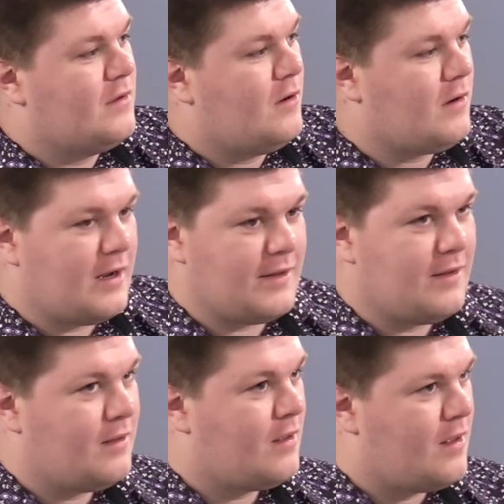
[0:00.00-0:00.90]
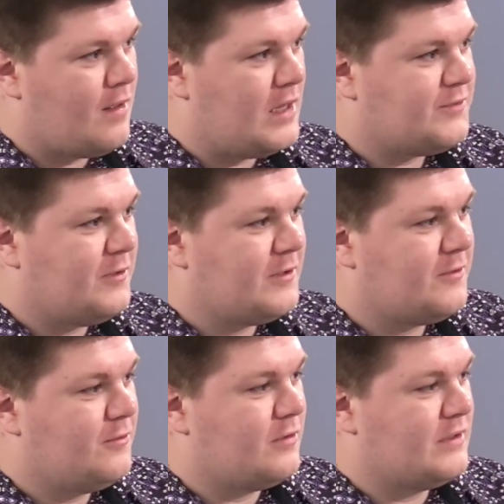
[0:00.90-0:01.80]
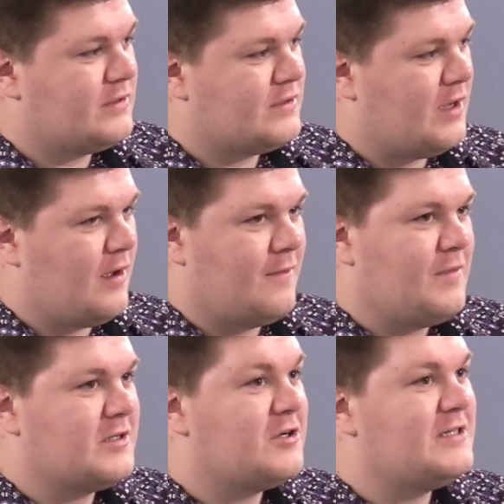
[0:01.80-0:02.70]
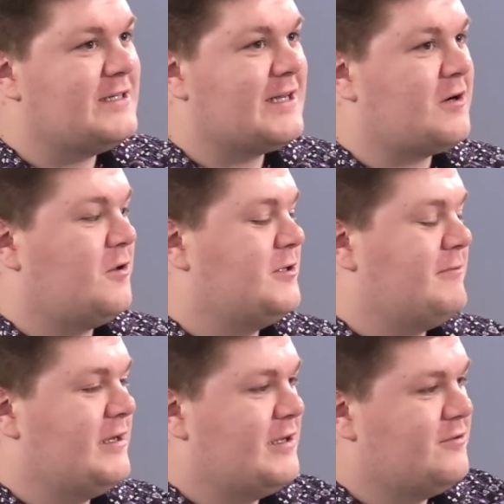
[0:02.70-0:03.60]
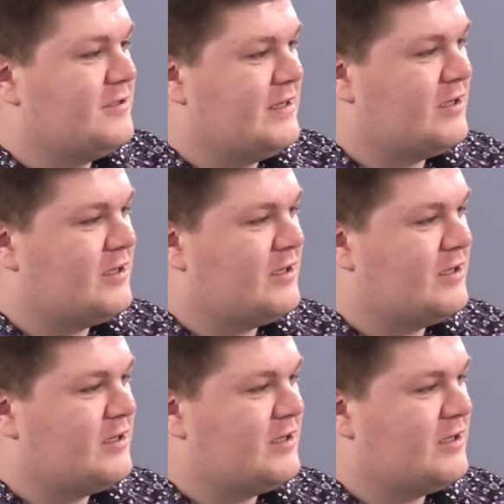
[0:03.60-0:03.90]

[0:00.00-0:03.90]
Okay, That's really cool. It's good to see technology being used in